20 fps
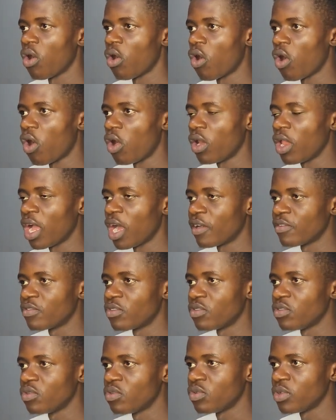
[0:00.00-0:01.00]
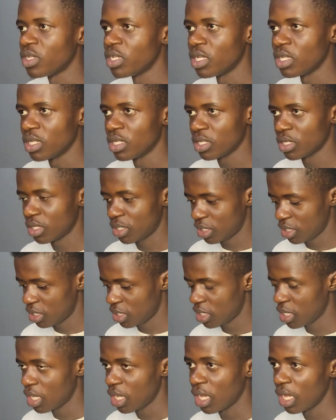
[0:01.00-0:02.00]
all you have to do is
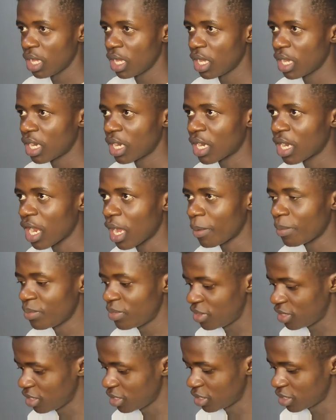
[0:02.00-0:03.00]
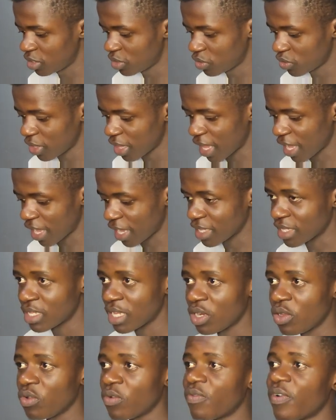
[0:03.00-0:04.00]
wrap this. So like I
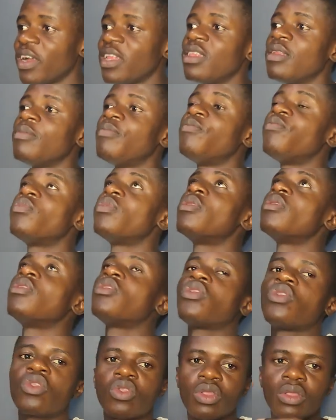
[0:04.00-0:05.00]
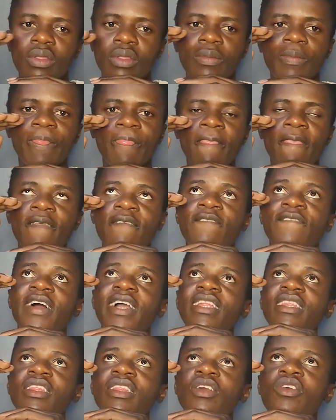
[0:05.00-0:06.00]
said, you find
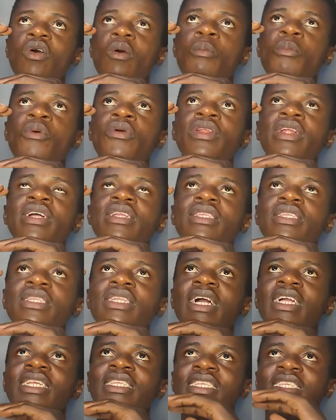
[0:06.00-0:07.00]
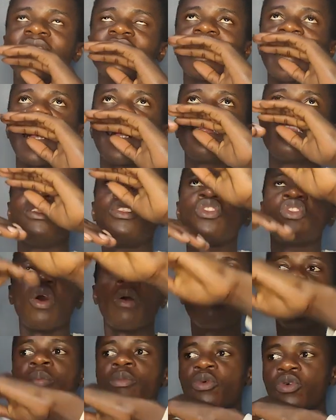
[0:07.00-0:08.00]
the components that is at the
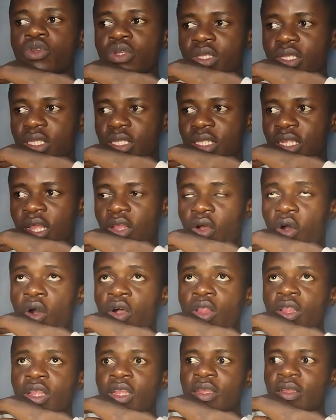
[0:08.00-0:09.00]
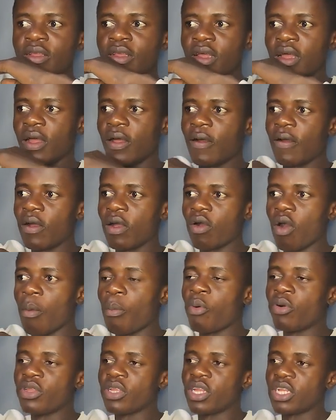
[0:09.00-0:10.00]
topmost that all the
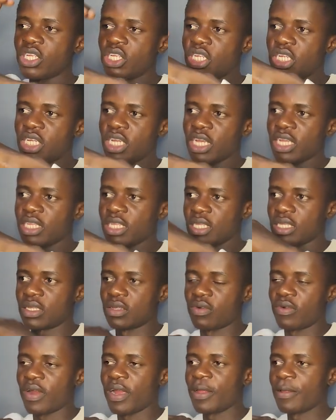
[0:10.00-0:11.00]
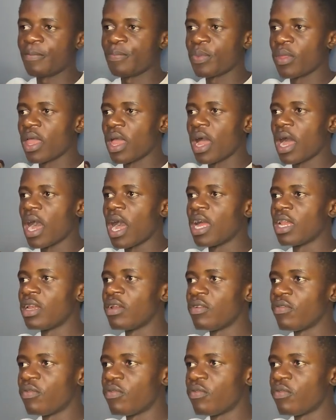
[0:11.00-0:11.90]
components shares, right? And